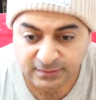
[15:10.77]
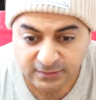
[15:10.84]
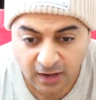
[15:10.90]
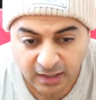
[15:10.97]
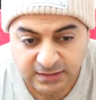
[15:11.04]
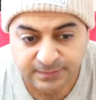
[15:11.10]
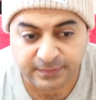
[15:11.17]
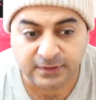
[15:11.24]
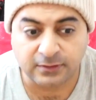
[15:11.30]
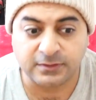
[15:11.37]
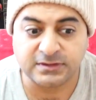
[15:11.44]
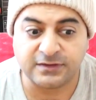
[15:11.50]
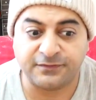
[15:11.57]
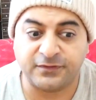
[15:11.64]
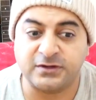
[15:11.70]
hospital
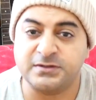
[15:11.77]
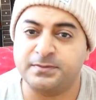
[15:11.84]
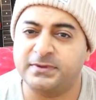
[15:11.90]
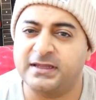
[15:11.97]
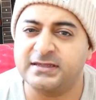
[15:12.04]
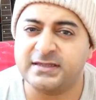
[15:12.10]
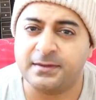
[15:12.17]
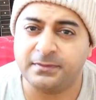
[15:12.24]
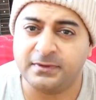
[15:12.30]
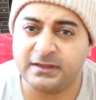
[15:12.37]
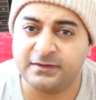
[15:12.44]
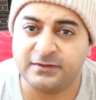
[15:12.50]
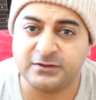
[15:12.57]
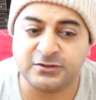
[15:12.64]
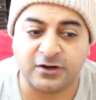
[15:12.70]
was the first place, I
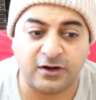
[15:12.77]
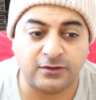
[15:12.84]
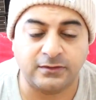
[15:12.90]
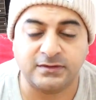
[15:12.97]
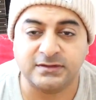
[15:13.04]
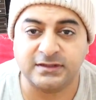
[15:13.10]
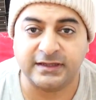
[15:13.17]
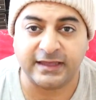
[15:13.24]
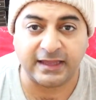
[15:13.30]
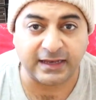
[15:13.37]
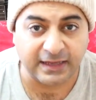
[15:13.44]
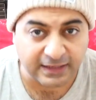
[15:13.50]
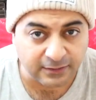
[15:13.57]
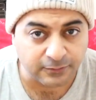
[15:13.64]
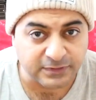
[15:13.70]
believe, in Toronto to get
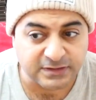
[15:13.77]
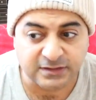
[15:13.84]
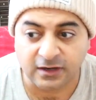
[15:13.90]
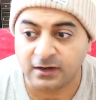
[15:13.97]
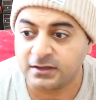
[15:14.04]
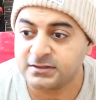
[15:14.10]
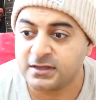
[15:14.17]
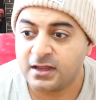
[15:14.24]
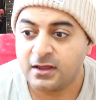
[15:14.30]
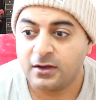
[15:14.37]
hit with SARS.